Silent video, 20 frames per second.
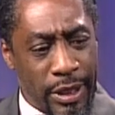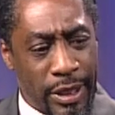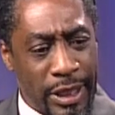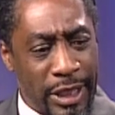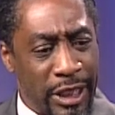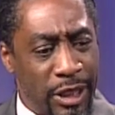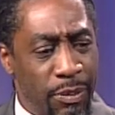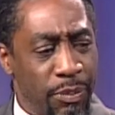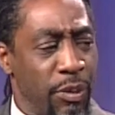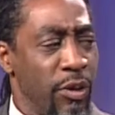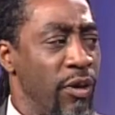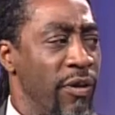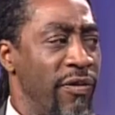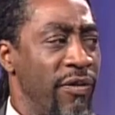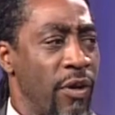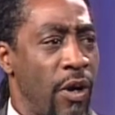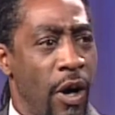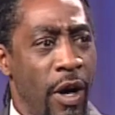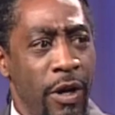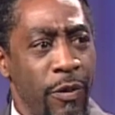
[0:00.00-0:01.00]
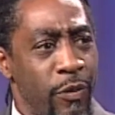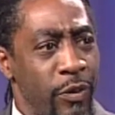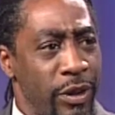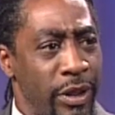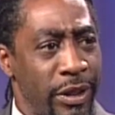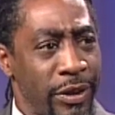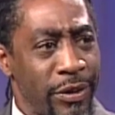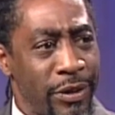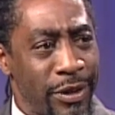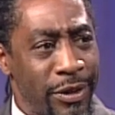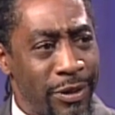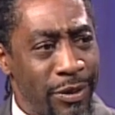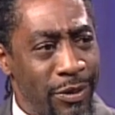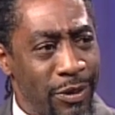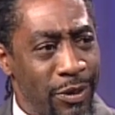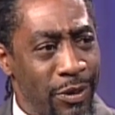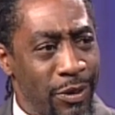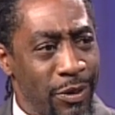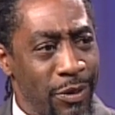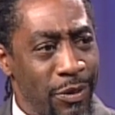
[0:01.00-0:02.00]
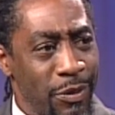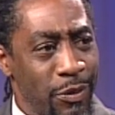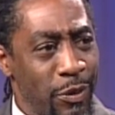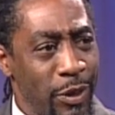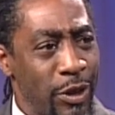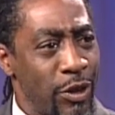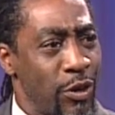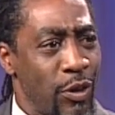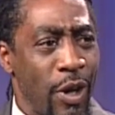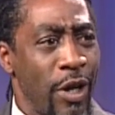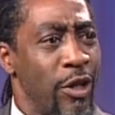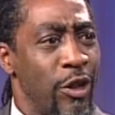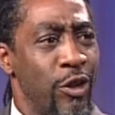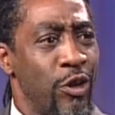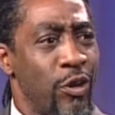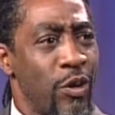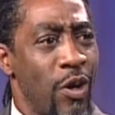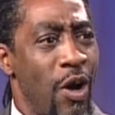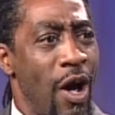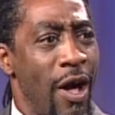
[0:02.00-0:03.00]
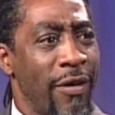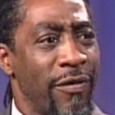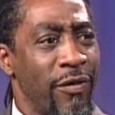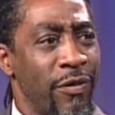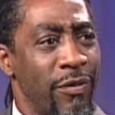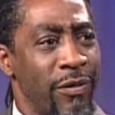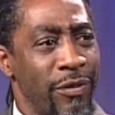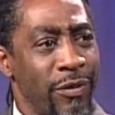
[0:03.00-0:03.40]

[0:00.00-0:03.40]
this beautiful art with us? What started you off?